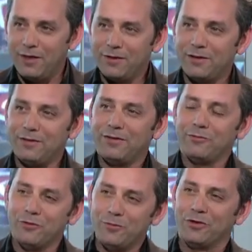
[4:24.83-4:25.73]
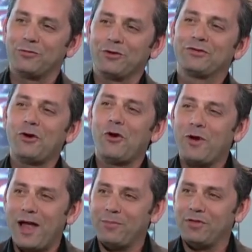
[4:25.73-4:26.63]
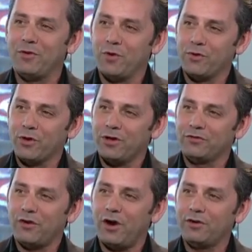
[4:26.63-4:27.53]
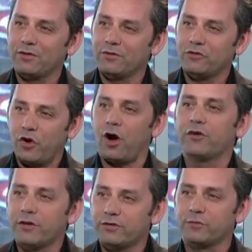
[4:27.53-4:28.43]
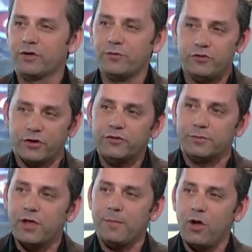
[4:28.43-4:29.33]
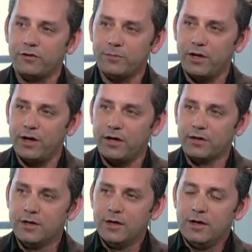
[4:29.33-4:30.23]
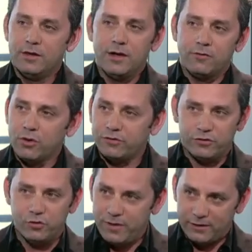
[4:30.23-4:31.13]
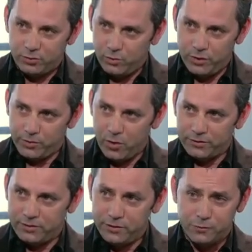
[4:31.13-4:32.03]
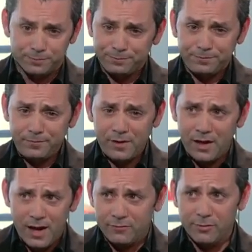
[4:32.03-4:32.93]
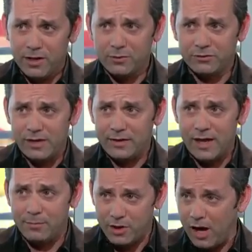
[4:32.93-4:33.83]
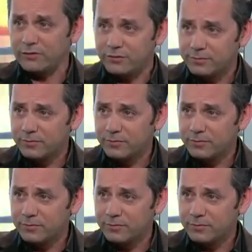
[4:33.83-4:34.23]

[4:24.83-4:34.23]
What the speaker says: I think that the rumors were so rampant that we were going to start charging a subscription just to play multiplayer. That everyone assumed that's what we were going to do. Everybody was saying that but us.